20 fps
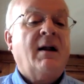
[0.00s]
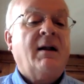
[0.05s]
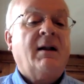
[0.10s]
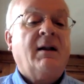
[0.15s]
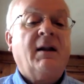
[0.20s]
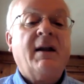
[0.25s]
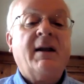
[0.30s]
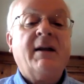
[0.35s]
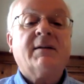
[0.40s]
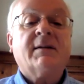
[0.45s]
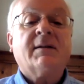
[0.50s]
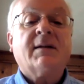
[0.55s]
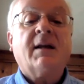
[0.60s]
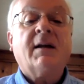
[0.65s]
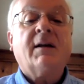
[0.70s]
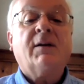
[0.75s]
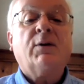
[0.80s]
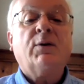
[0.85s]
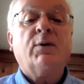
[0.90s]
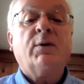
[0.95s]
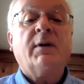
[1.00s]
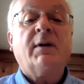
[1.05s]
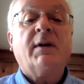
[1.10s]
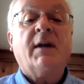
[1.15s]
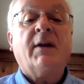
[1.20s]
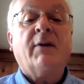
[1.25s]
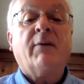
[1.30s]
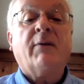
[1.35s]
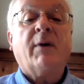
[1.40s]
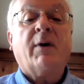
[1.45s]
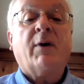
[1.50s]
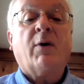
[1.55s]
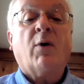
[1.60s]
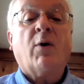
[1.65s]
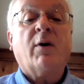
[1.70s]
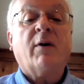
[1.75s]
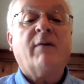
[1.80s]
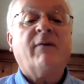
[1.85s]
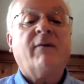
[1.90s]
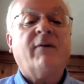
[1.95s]
links included in the
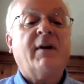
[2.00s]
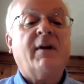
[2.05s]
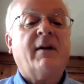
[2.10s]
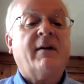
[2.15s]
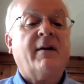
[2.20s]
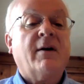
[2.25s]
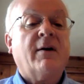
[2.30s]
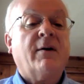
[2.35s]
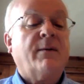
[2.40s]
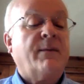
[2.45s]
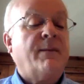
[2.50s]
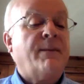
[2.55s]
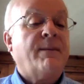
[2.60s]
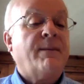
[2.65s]
recorded video.